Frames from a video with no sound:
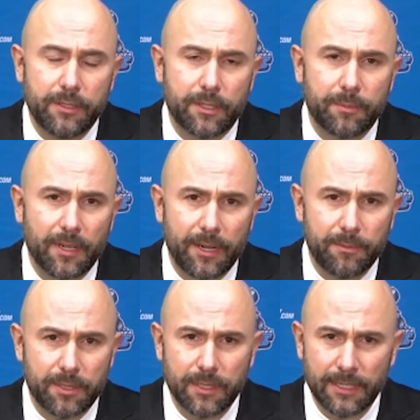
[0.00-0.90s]

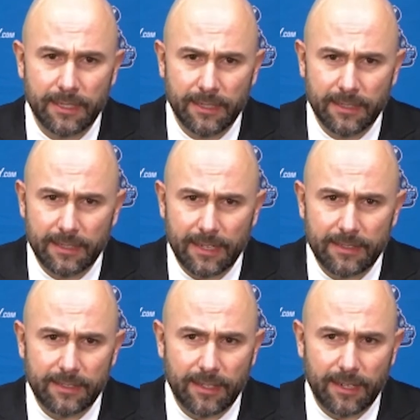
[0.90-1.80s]
Sometimes
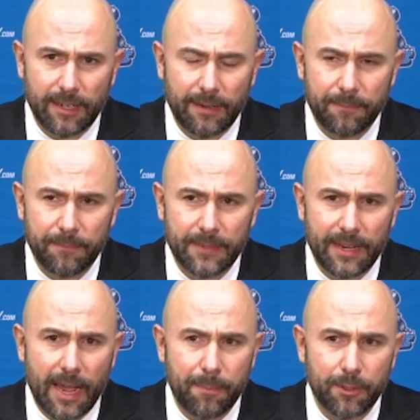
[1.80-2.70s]
that
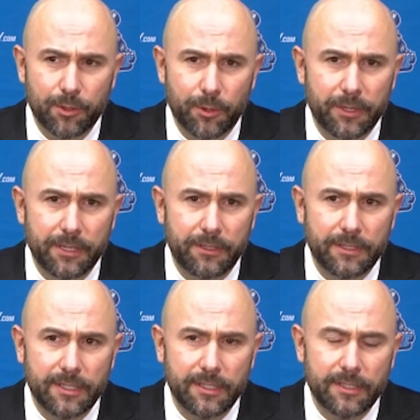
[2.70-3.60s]
happens early in the
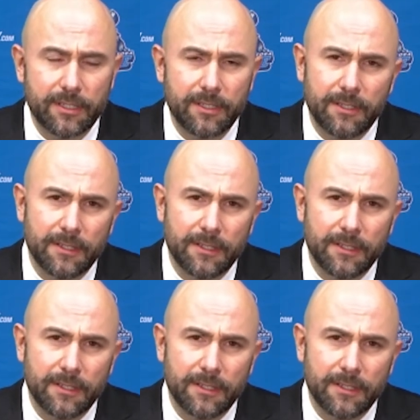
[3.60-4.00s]
season,